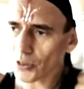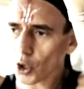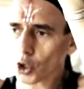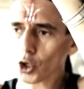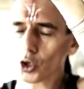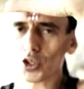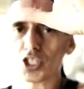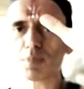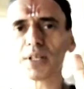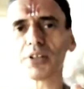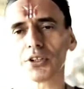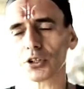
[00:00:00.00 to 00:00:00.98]
her
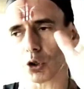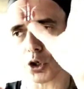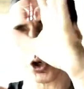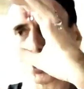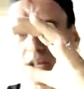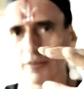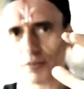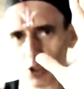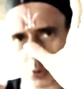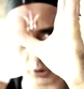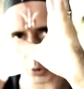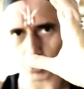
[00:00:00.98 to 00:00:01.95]
spirit or her life is
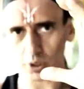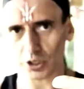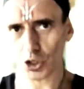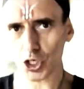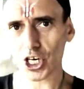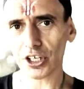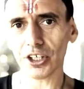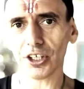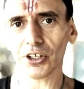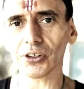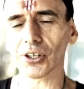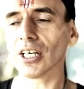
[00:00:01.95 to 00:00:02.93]
going to
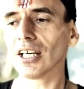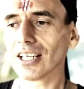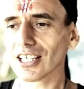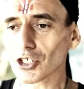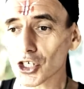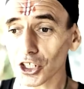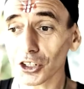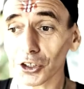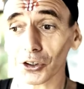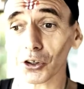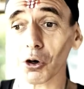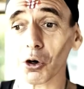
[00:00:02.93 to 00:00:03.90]
engineer,
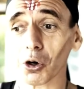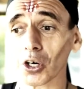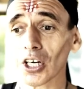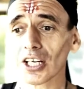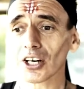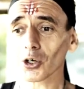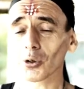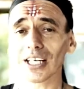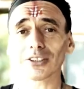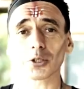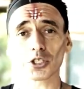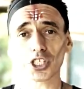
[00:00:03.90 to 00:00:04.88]
engineer or
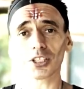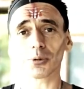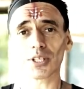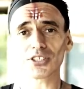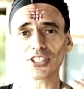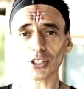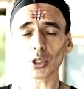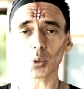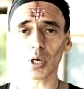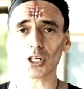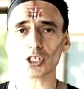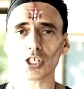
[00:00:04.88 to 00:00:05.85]
create or generate
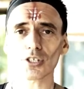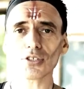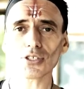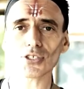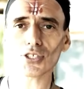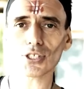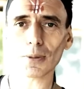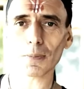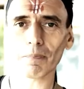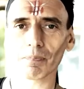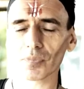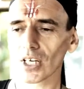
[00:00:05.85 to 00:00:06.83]
situations
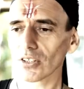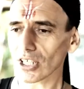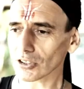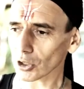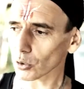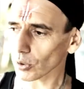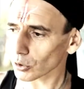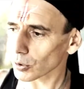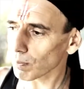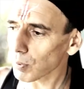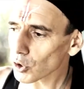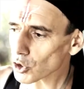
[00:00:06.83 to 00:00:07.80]
that are going to
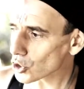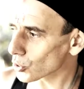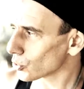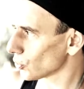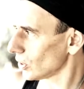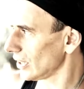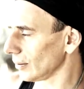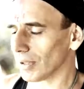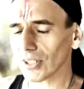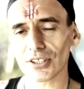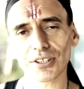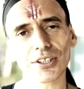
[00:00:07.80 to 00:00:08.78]
push you to the
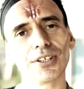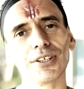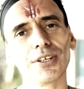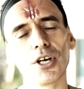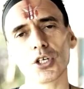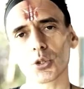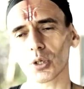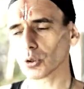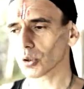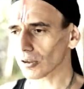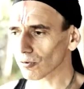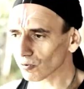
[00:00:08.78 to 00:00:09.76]
limit so that you
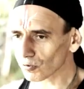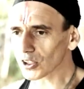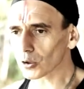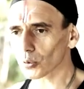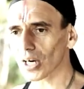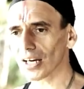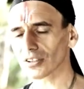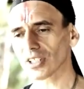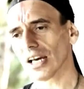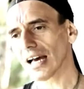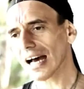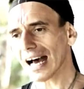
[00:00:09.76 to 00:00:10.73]
can figure out
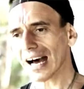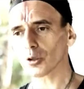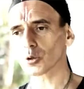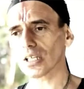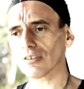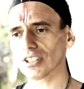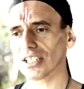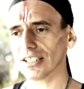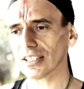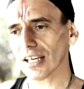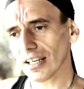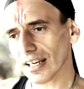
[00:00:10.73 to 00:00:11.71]
how to
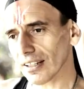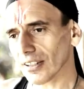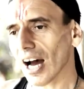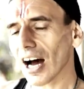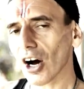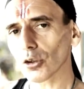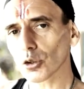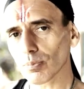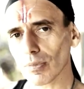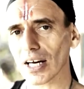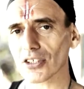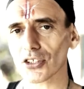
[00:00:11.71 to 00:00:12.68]
navigate and how to
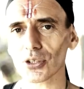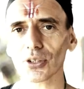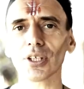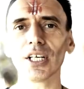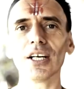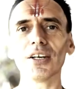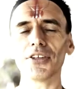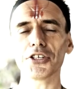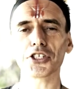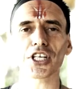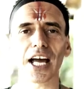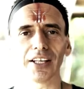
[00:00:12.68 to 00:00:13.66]
master this
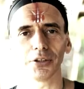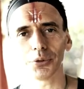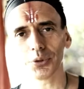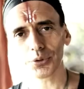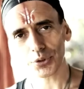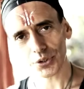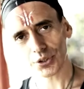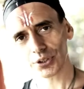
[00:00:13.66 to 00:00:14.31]
shadow